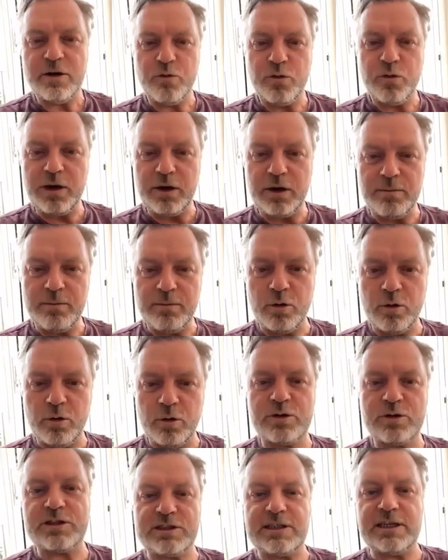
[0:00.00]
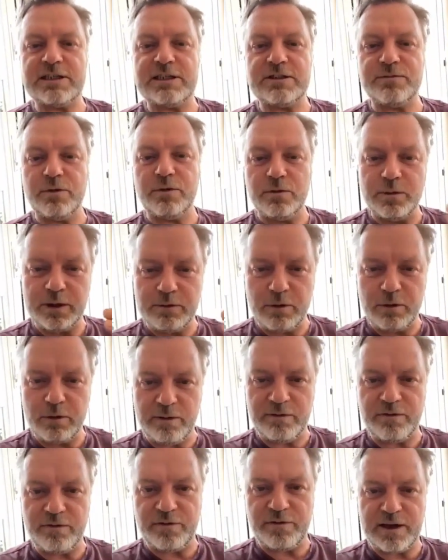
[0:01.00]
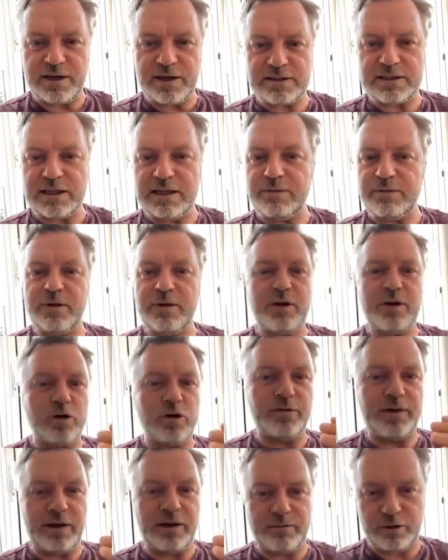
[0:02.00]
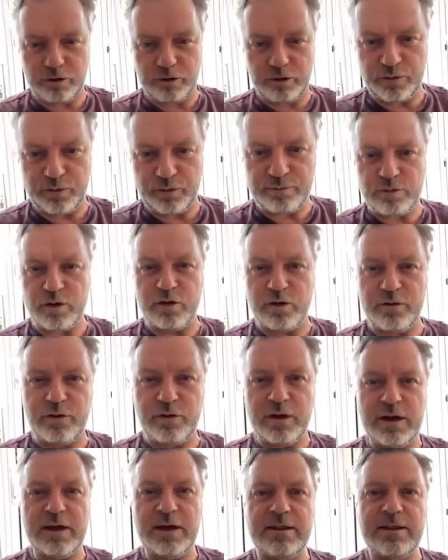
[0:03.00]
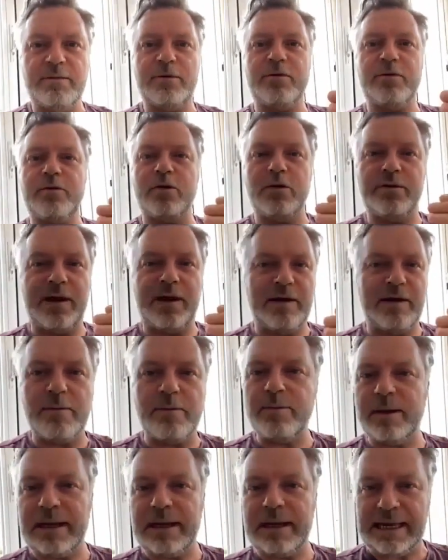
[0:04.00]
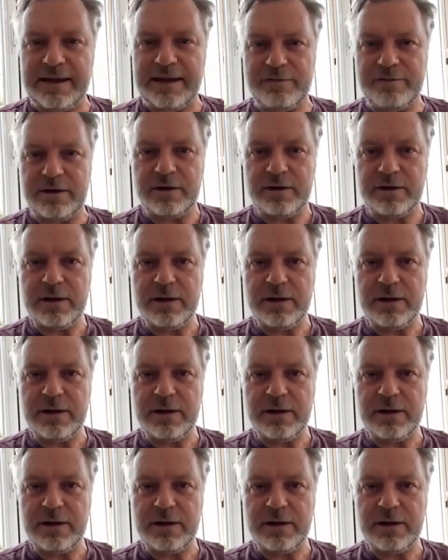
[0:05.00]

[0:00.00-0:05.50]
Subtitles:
We are more successful. We're growing faster than we could have ever dreamt of, than we could have ever believed.